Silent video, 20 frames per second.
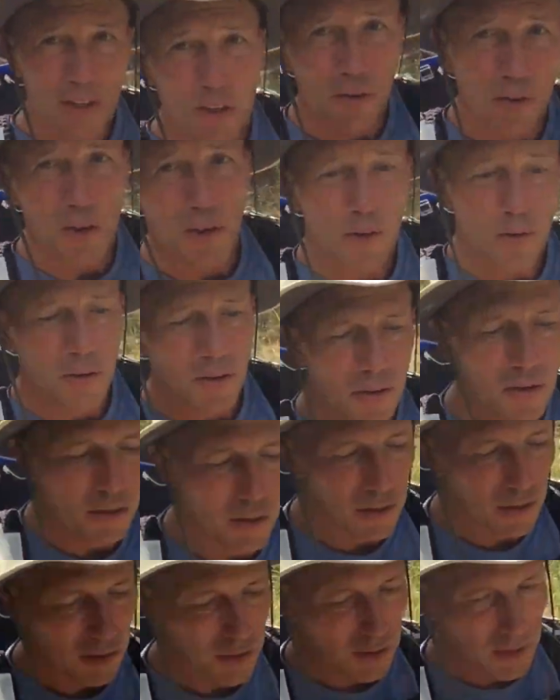it your own.
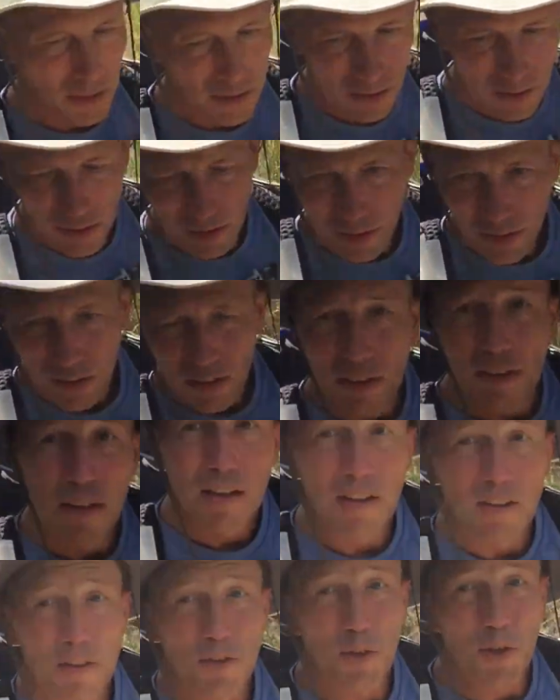
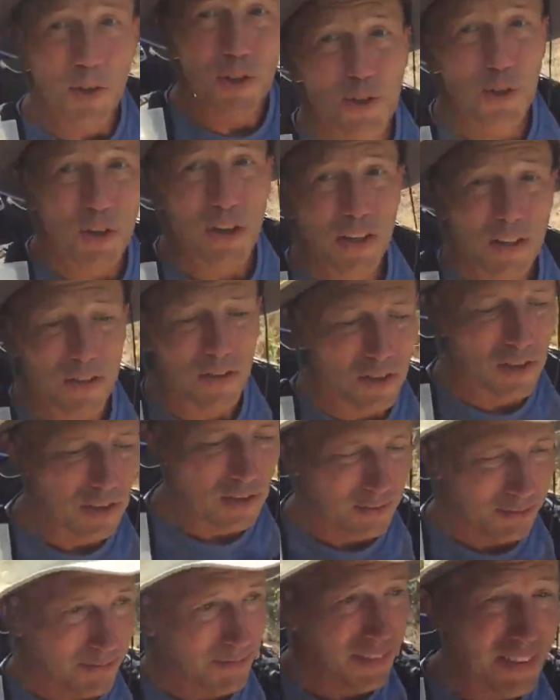Enjoy the trails.
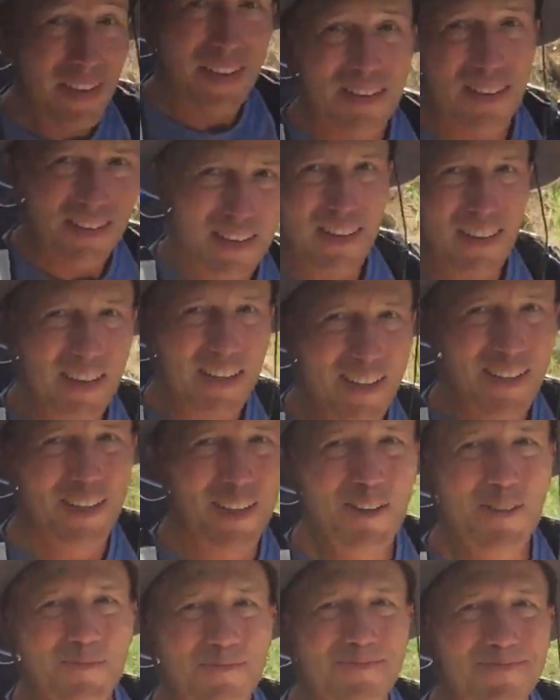Take
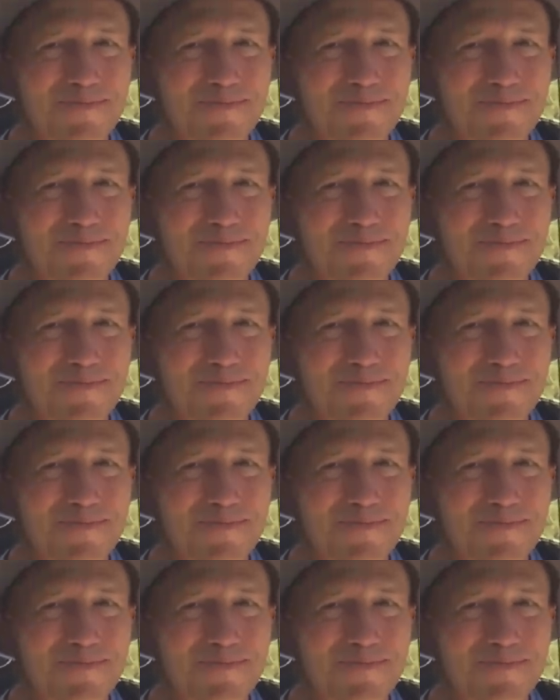care.